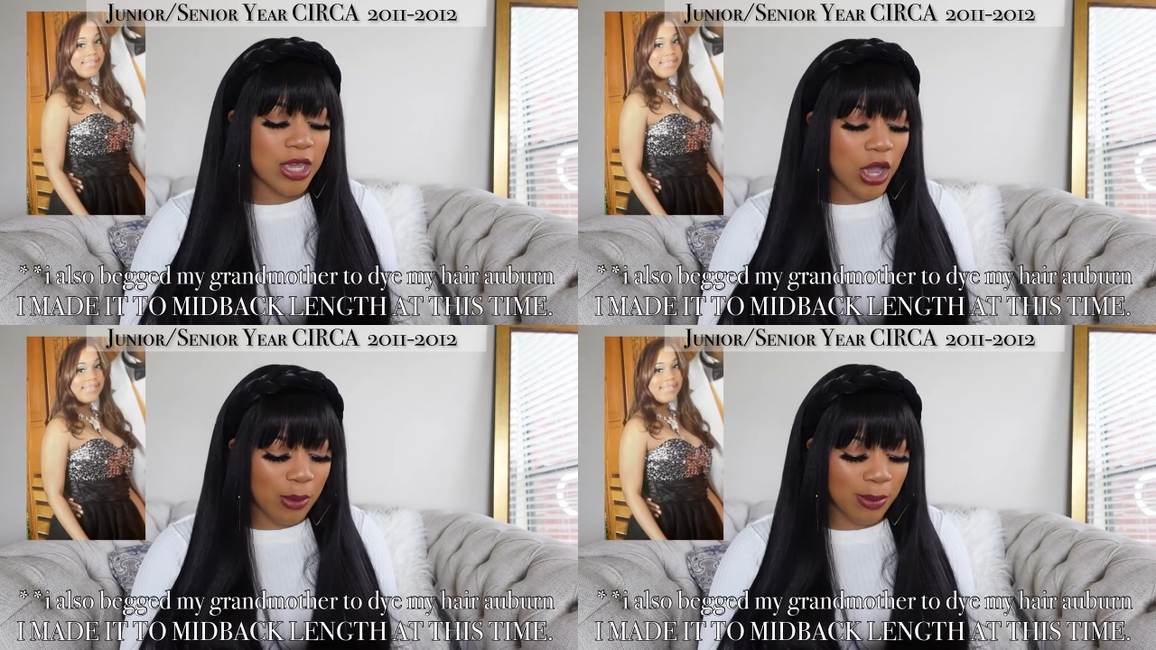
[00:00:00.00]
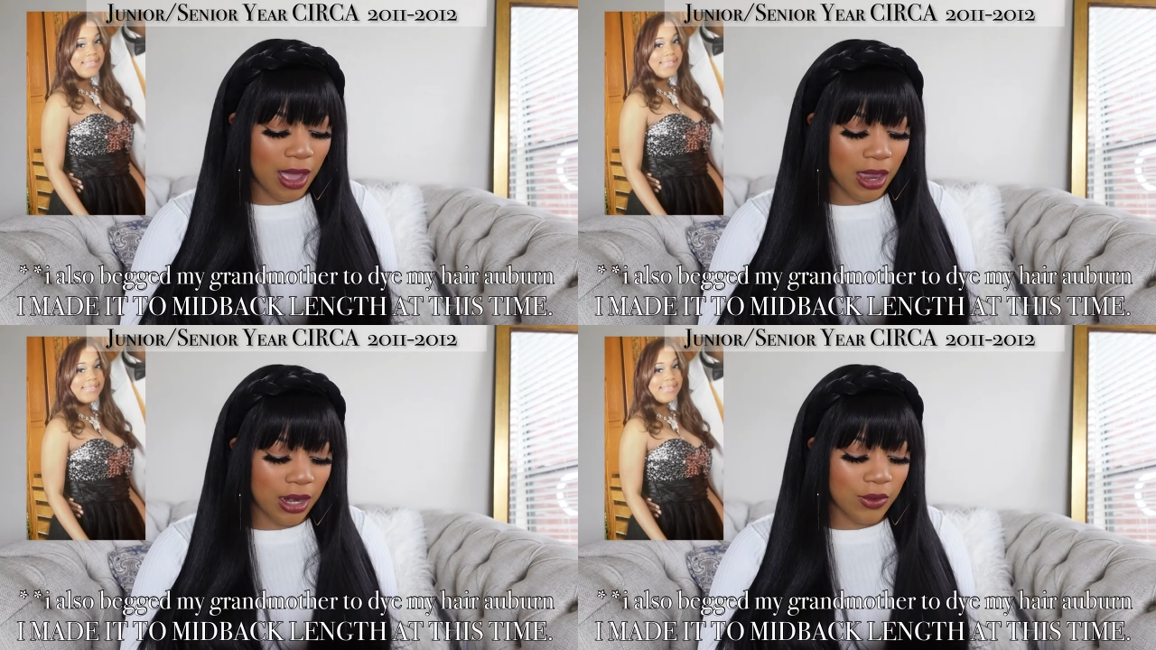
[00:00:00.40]
Speaker 1: talk
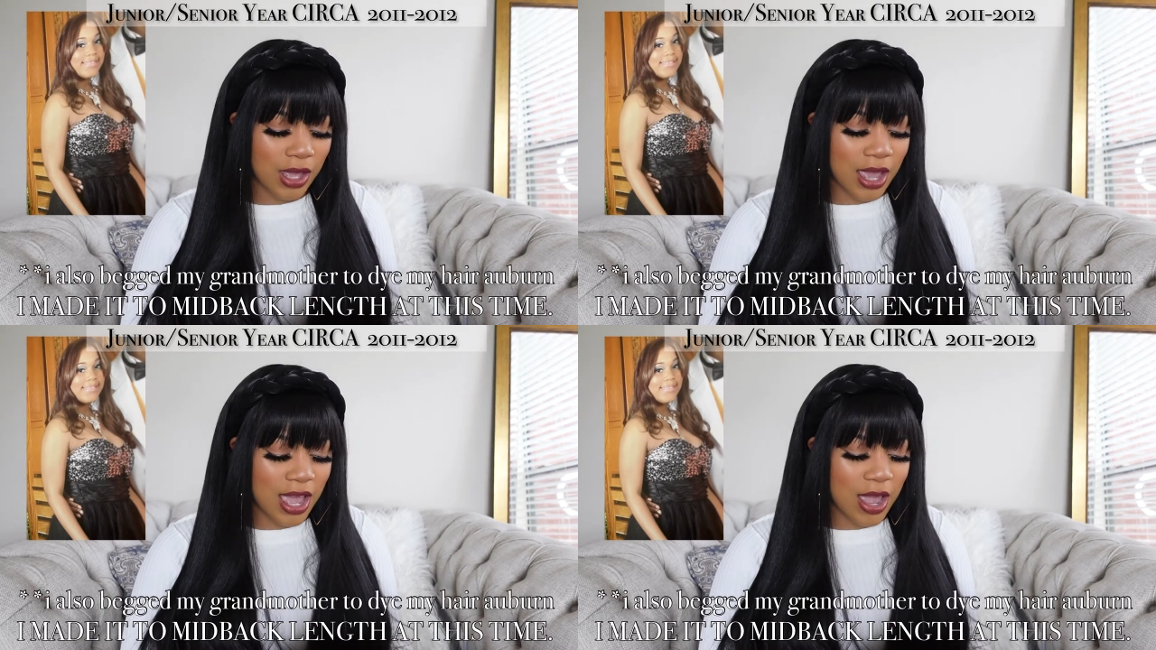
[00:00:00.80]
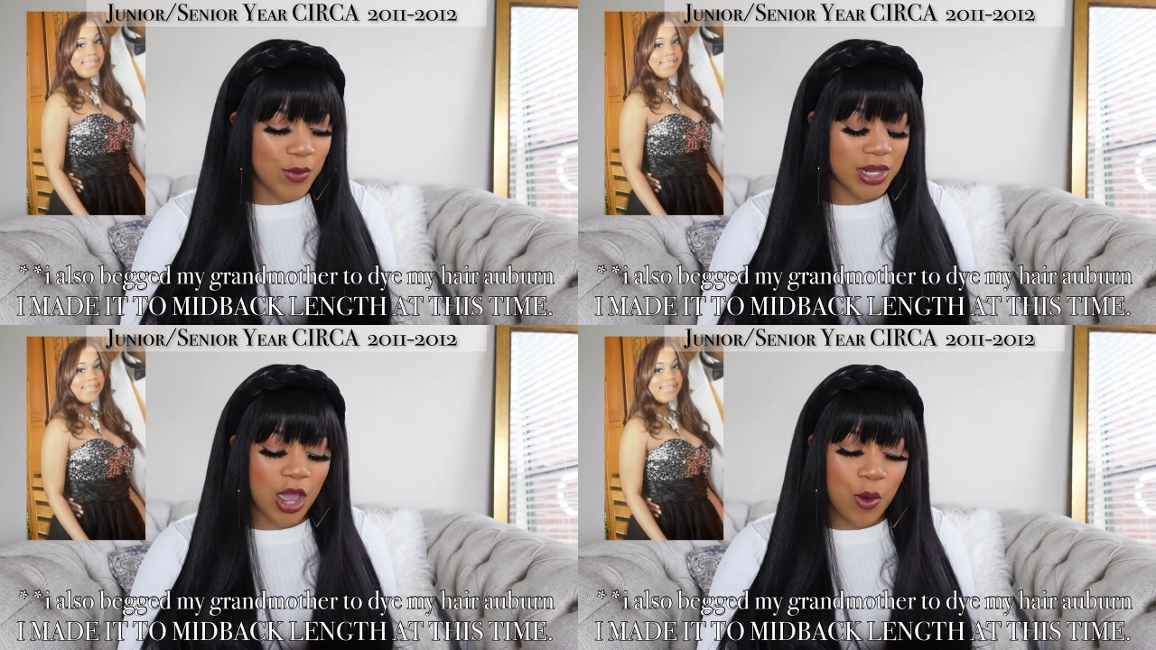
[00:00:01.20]
about it, okay?
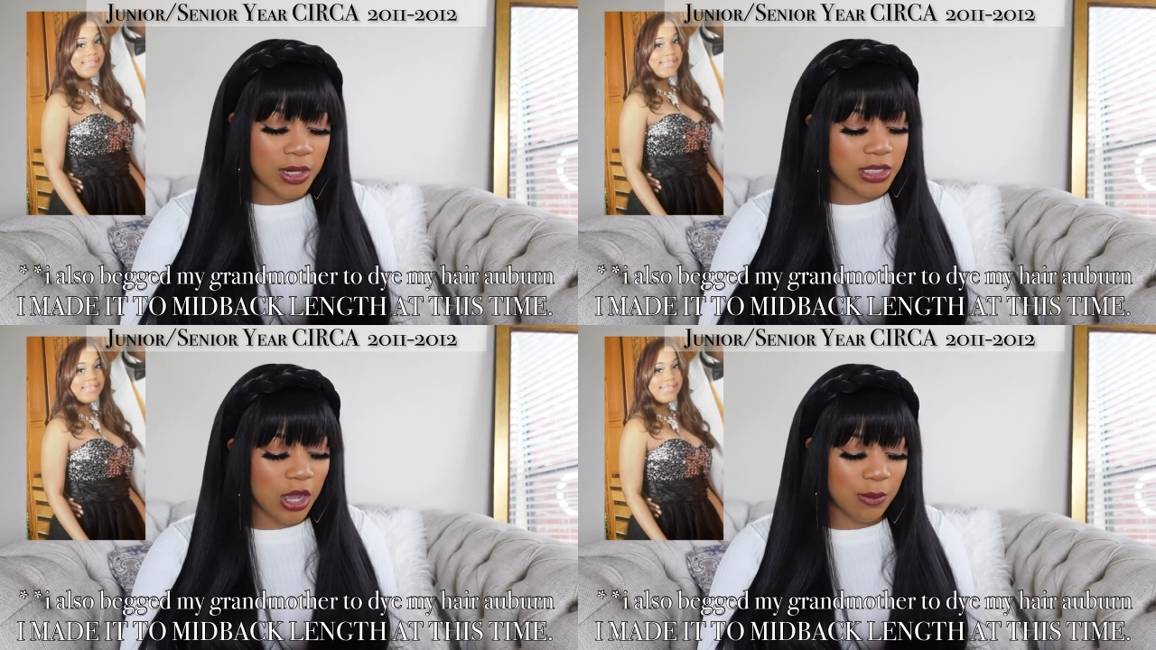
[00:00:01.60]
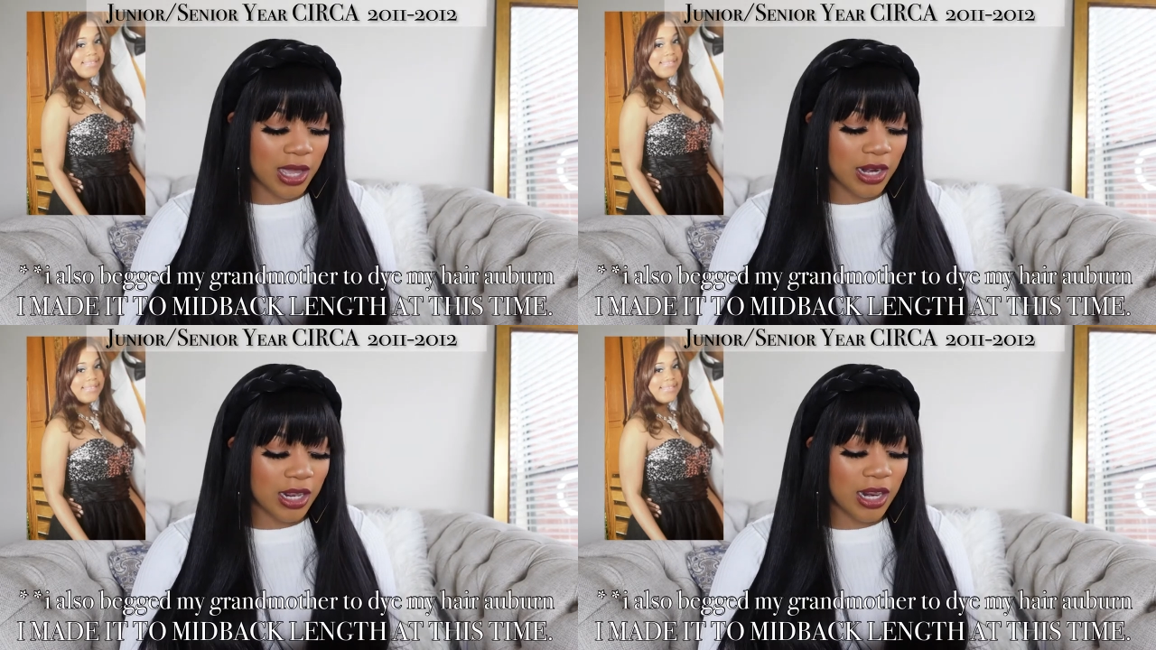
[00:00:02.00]
We don't want to talk
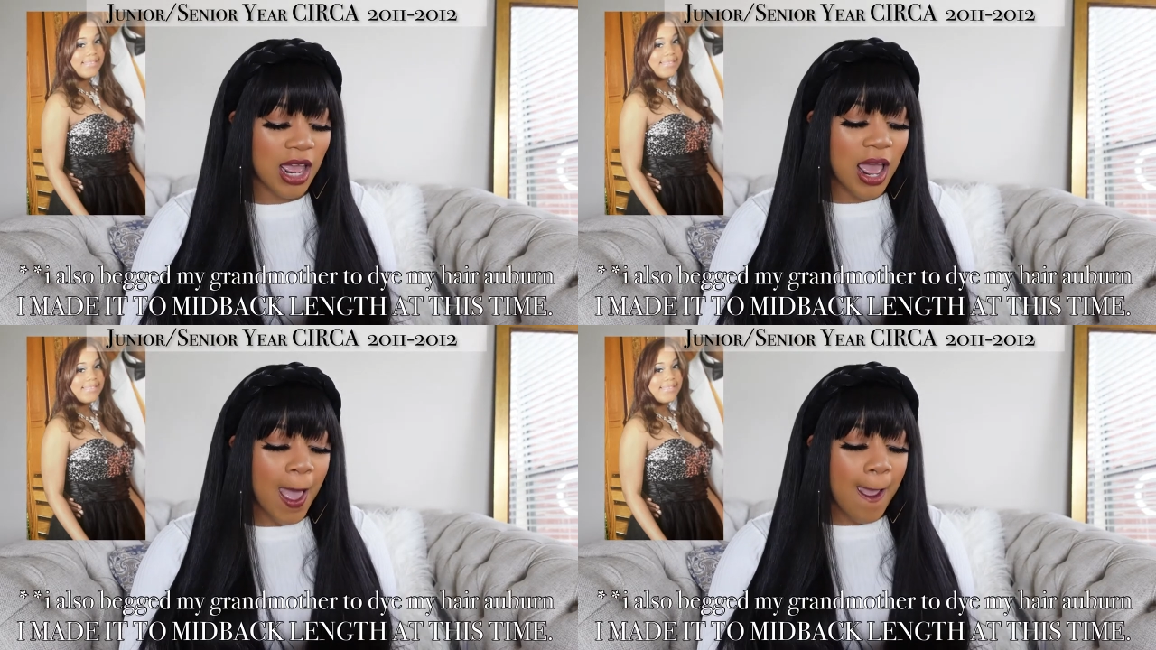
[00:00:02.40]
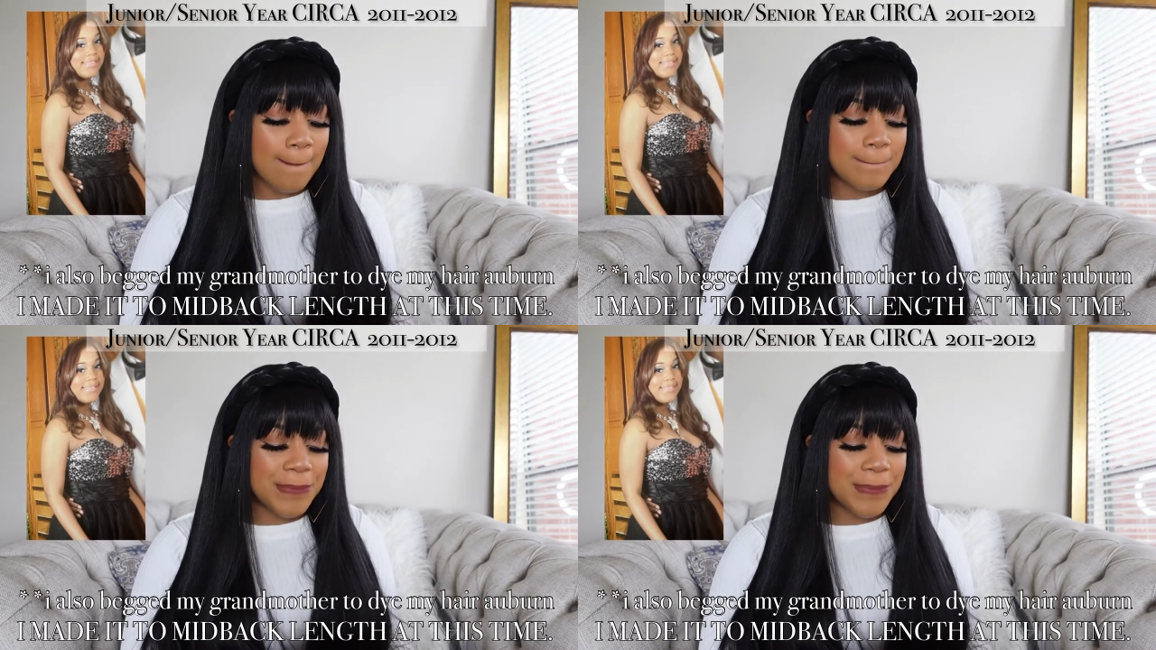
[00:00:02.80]
about it.